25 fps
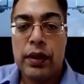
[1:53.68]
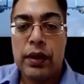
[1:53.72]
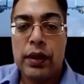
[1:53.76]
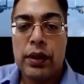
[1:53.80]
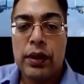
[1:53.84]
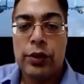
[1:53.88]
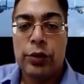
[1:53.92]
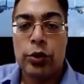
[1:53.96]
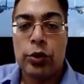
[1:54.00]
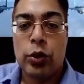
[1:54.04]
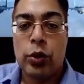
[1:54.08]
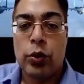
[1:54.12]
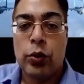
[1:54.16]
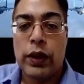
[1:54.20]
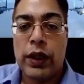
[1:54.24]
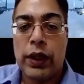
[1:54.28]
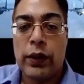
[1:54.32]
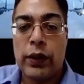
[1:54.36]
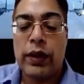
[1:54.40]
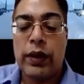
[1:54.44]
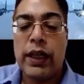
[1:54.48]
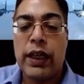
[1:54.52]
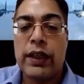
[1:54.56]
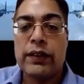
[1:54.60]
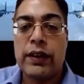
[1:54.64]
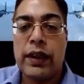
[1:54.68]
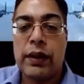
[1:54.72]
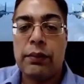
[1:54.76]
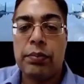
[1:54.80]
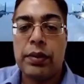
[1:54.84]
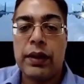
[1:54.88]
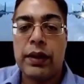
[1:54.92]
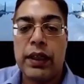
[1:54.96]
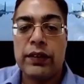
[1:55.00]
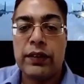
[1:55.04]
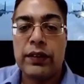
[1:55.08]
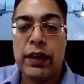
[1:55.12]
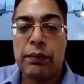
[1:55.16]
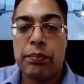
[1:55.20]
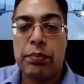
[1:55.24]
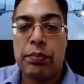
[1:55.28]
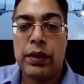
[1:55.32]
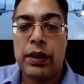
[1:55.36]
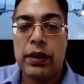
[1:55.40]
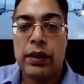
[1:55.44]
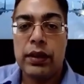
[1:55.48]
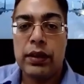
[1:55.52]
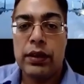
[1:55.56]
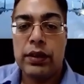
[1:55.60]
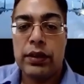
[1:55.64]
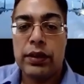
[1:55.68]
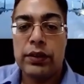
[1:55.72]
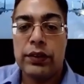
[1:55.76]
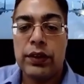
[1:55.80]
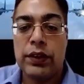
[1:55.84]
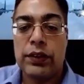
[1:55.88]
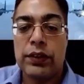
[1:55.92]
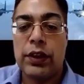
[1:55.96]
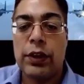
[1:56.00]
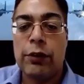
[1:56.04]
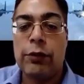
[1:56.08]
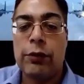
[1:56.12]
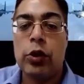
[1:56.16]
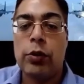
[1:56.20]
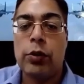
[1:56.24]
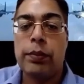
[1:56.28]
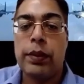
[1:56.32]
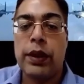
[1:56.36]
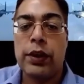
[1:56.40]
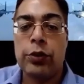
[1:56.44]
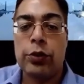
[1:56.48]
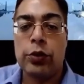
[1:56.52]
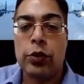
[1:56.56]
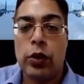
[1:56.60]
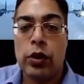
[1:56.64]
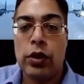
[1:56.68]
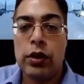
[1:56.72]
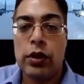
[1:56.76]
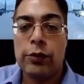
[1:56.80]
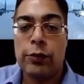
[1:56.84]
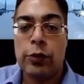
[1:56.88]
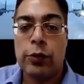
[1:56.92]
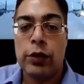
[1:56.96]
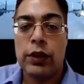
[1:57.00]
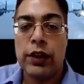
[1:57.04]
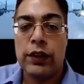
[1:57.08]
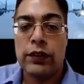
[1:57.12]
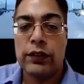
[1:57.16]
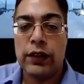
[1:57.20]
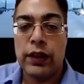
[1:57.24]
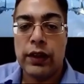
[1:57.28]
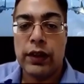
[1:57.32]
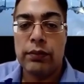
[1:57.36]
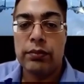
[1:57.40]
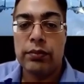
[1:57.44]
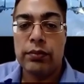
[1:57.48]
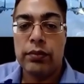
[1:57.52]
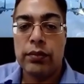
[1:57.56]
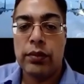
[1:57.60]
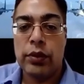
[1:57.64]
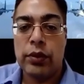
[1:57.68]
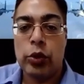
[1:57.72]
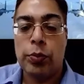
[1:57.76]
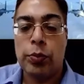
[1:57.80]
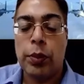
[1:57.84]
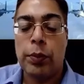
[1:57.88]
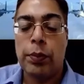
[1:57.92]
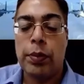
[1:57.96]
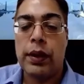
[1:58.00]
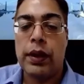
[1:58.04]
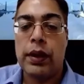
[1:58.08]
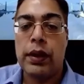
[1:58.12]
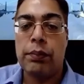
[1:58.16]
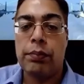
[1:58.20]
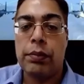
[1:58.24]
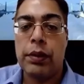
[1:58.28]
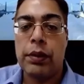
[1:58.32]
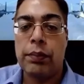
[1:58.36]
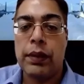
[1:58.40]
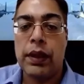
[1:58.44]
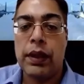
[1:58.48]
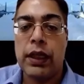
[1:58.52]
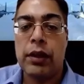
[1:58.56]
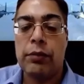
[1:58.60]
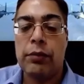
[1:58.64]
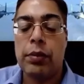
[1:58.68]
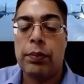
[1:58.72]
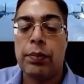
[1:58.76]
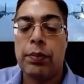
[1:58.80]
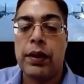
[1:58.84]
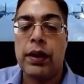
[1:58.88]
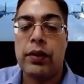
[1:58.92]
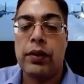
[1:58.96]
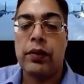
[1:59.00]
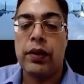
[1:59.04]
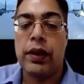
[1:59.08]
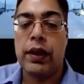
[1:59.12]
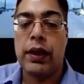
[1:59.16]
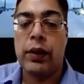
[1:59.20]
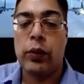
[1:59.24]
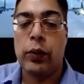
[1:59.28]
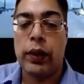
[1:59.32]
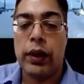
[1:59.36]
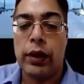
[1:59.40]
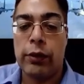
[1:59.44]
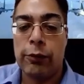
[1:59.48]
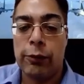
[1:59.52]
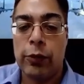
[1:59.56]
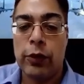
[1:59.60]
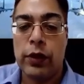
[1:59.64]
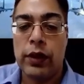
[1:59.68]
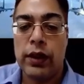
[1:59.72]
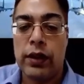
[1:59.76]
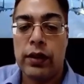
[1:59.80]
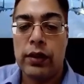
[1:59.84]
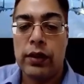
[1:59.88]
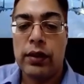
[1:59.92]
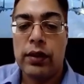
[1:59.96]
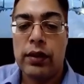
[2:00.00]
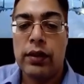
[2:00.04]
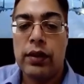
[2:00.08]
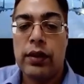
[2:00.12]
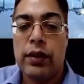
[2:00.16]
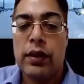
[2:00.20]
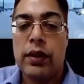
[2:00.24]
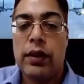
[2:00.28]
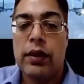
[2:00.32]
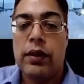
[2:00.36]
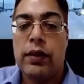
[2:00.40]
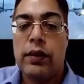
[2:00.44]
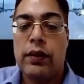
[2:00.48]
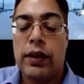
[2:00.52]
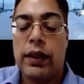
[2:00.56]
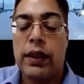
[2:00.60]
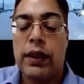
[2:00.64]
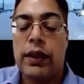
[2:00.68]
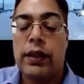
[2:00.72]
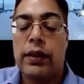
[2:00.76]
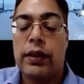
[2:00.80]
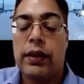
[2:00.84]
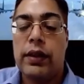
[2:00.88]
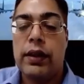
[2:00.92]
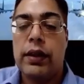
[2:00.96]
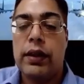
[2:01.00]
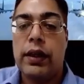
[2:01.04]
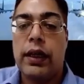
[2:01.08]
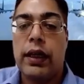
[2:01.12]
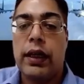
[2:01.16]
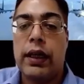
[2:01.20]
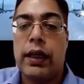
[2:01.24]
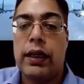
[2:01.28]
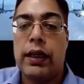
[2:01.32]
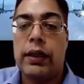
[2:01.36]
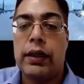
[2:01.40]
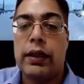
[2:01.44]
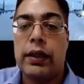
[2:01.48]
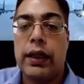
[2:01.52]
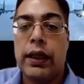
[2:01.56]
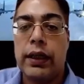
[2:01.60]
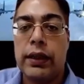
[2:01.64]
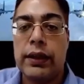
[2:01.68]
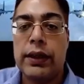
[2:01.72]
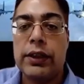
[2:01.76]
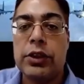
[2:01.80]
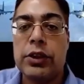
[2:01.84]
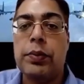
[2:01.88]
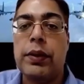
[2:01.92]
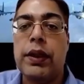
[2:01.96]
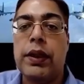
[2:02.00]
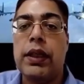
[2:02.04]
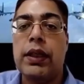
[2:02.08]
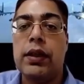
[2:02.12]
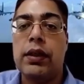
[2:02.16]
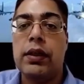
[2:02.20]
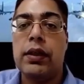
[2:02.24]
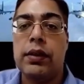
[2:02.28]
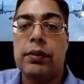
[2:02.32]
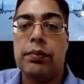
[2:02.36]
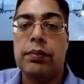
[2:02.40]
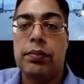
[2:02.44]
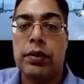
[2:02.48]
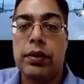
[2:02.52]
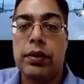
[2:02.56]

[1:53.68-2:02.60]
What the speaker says: So whatever has happened, just give your best shot for the exam. You prepare, people have prepared really well for it, right? And let this be a